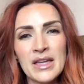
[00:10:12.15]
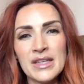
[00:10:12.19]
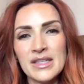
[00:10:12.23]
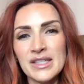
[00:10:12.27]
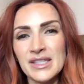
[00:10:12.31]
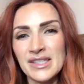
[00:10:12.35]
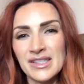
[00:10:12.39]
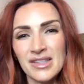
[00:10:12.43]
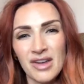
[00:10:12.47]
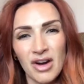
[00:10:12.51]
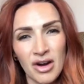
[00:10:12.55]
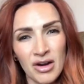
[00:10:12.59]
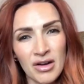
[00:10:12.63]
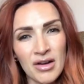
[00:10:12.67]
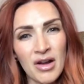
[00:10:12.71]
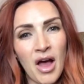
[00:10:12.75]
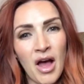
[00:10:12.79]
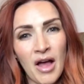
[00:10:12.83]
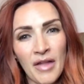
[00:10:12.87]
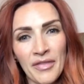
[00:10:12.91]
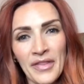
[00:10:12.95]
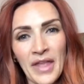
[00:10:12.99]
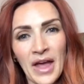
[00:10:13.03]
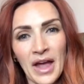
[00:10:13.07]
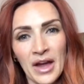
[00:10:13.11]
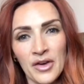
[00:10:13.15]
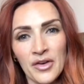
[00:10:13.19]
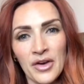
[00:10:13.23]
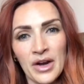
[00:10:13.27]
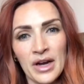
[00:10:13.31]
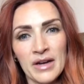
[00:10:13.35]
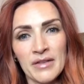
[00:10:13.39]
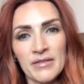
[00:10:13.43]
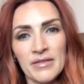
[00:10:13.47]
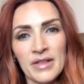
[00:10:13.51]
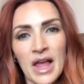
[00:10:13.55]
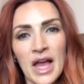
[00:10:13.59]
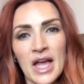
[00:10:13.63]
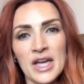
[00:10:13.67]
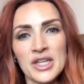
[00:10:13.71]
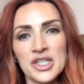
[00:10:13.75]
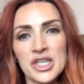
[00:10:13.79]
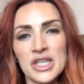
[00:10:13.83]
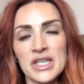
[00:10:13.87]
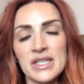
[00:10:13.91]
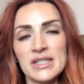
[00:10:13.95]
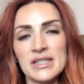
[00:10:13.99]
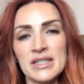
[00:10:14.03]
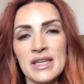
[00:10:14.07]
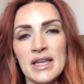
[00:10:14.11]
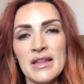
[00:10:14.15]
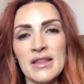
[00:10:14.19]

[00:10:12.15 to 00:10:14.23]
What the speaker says: just are not that great of lashes,